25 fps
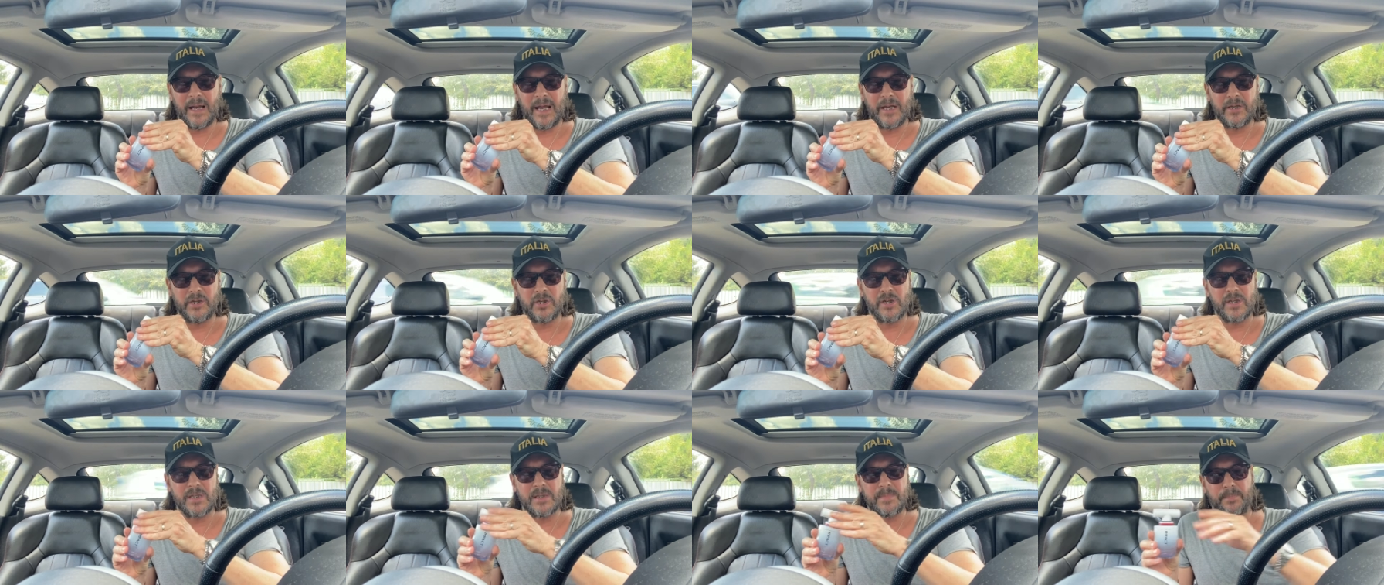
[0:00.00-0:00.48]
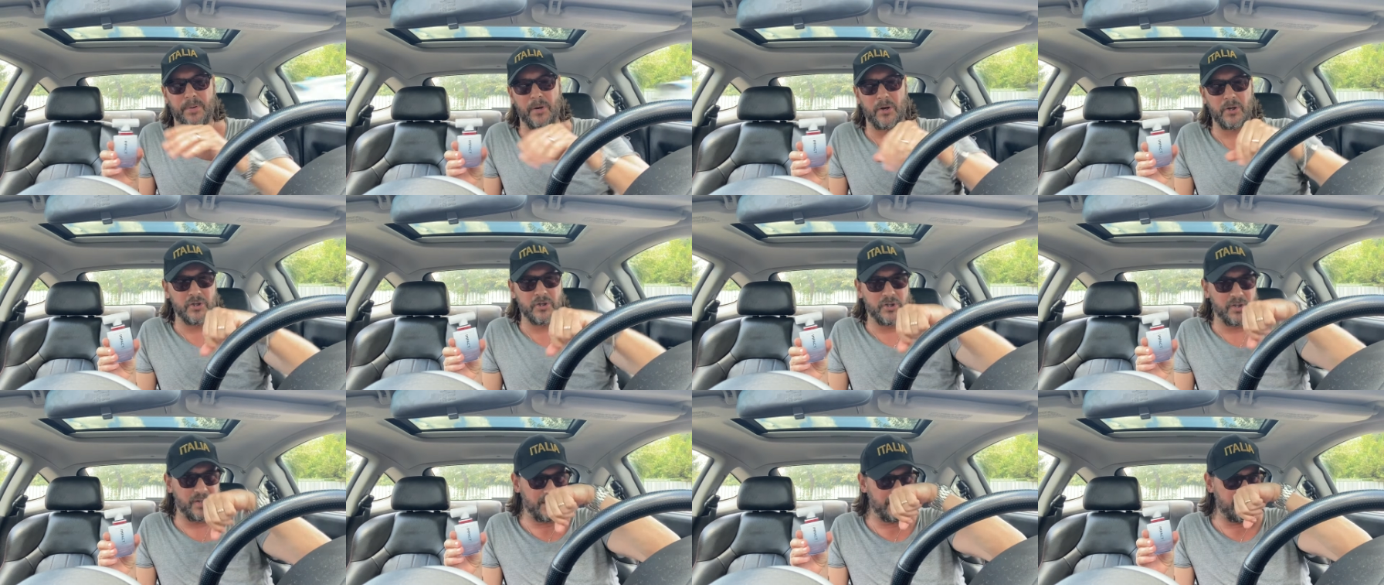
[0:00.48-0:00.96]
I just
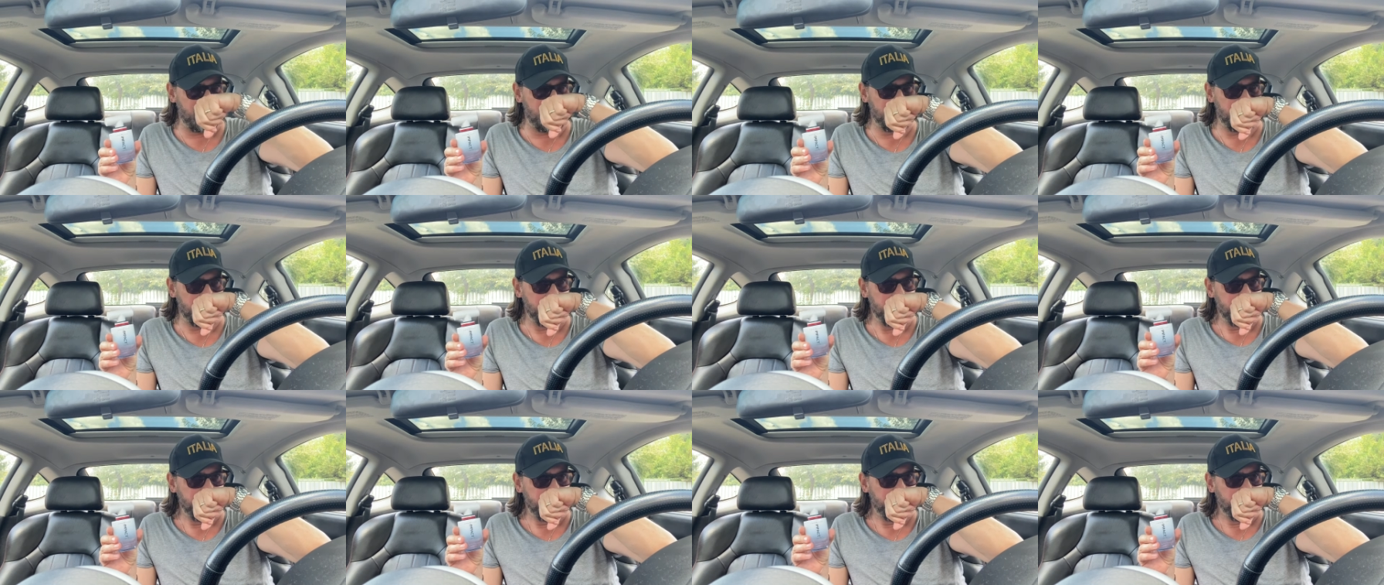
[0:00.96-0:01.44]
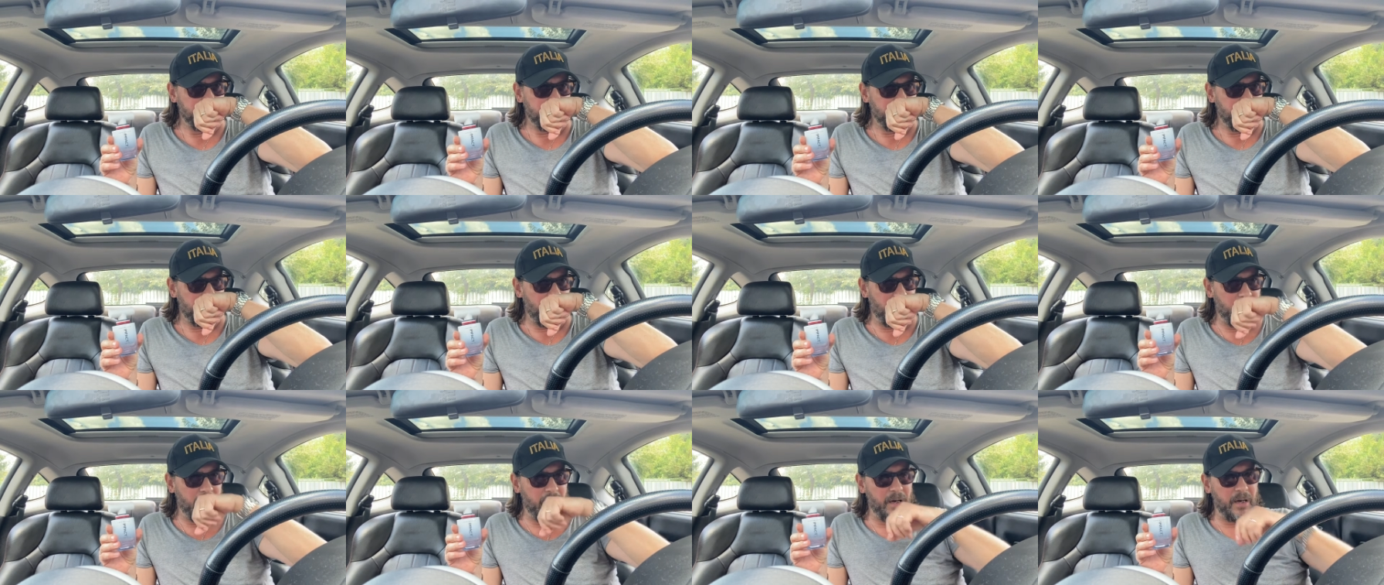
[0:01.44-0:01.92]
purchased this
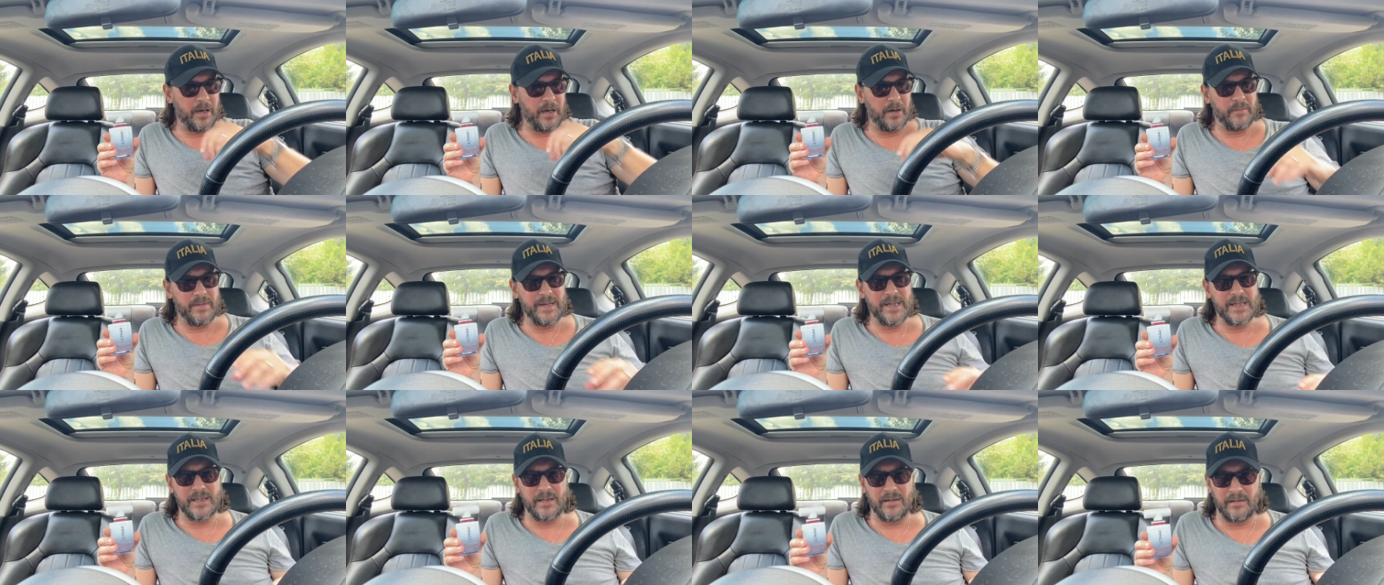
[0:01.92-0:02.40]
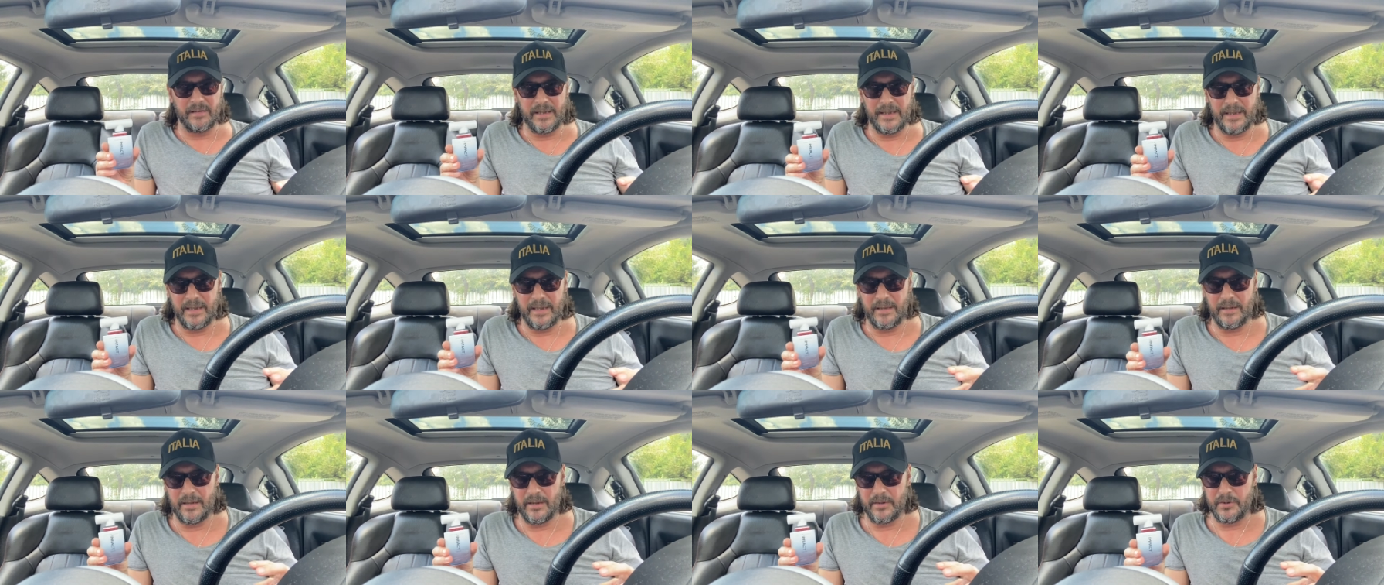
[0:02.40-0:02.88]
uh,
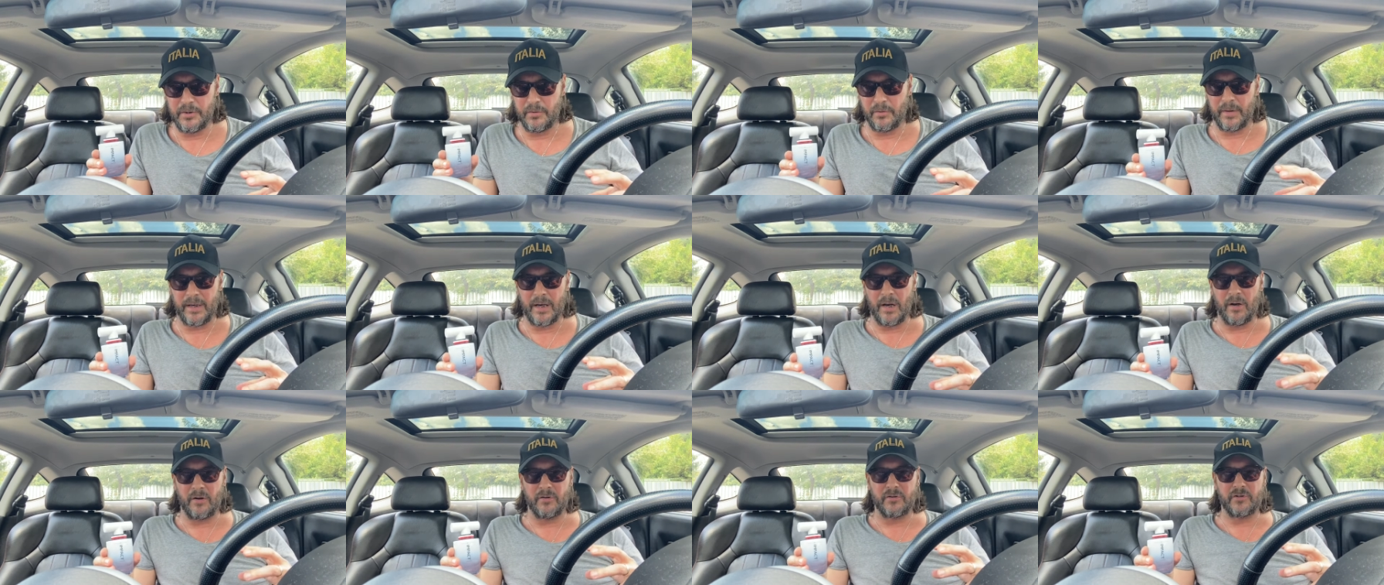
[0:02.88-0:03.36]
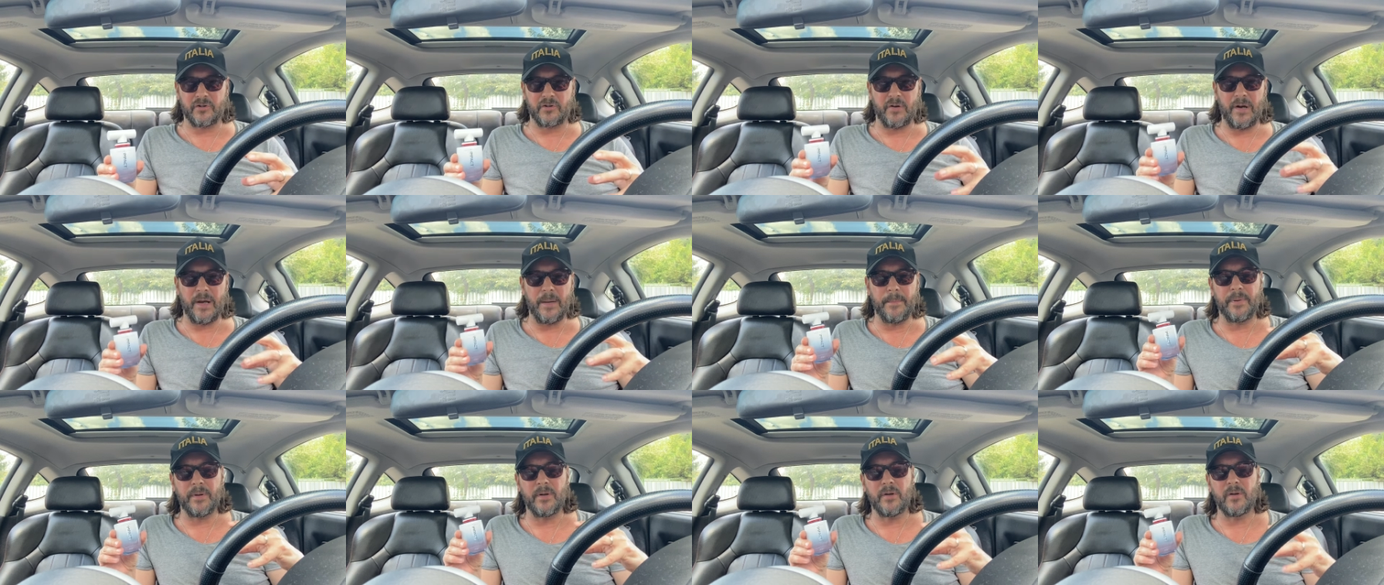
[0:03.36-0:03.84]
recently uh, during our
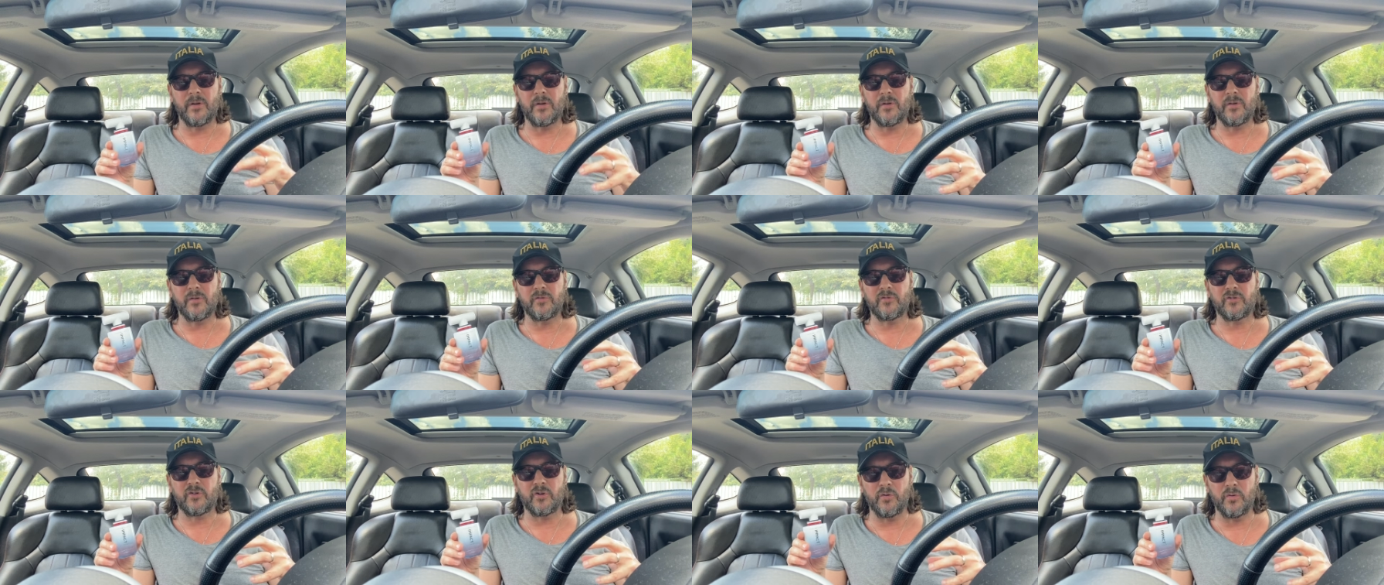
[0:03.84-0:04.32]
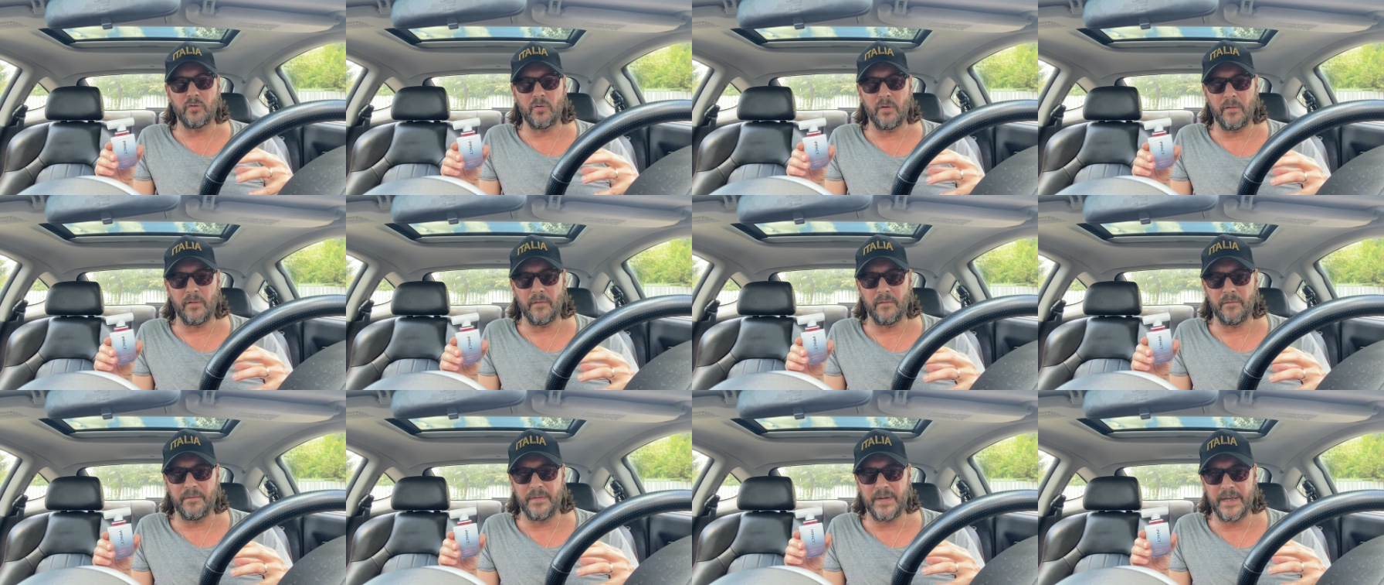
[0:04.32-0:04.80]
trip
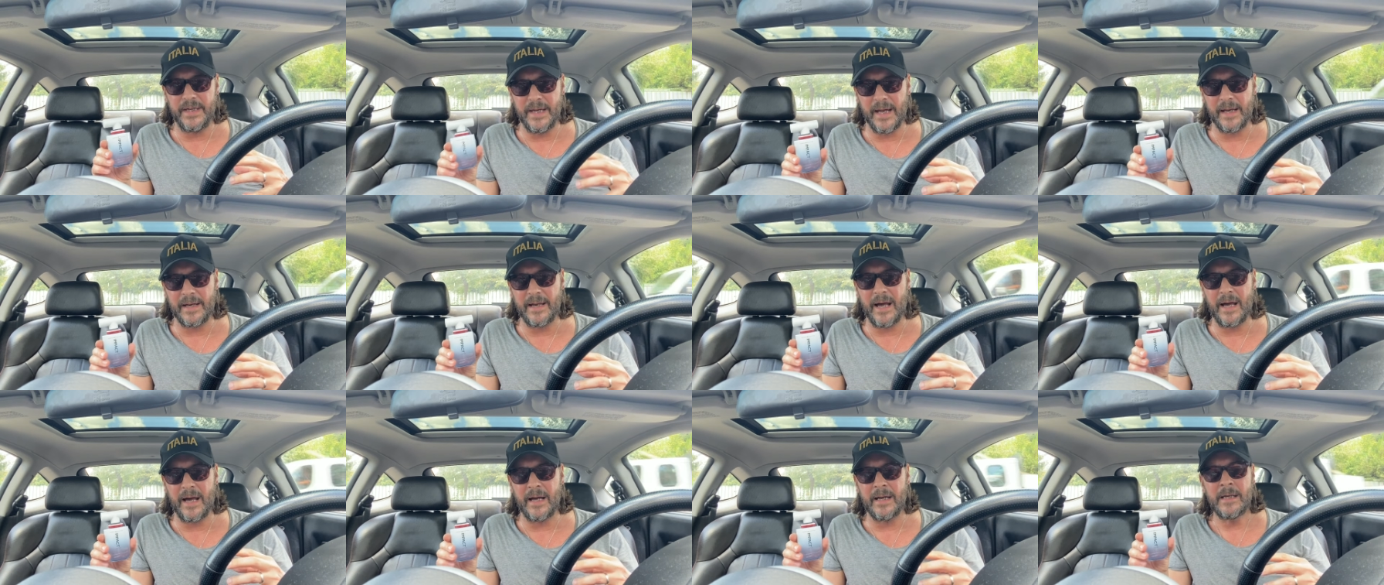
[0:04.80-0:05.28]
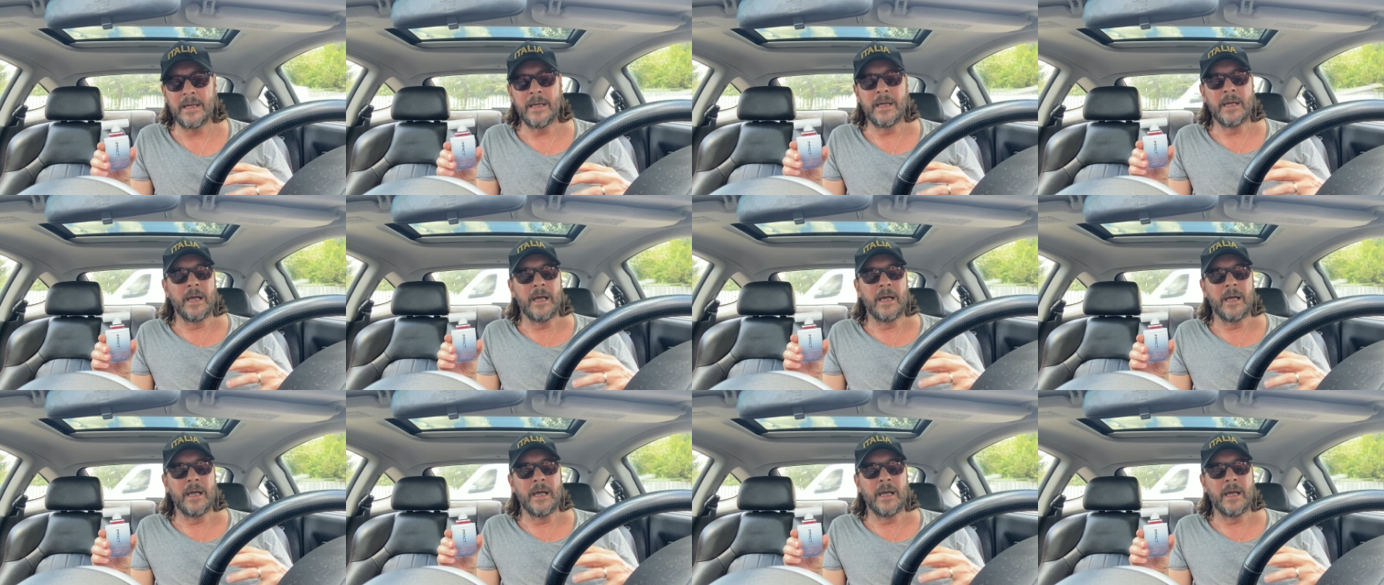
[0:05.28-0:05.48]
to Vienna,